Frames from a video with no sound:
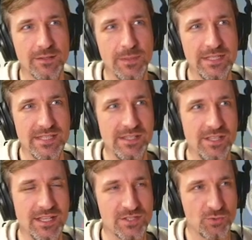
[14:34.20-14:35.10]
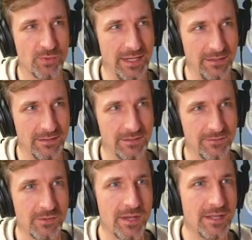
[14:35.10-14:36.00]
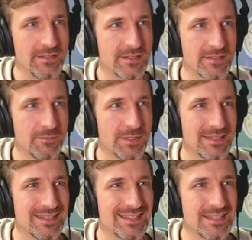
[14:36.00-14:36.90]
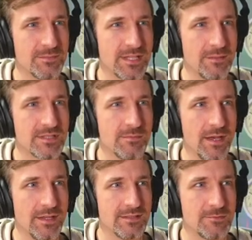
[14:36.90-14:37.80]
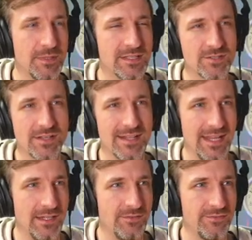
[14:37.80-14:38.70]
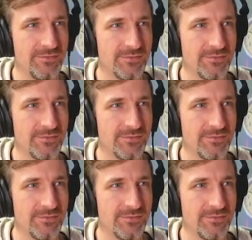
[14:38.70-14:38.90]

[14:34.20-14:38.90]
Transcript: PC is great for mods, but sometimes the mods because they're not native.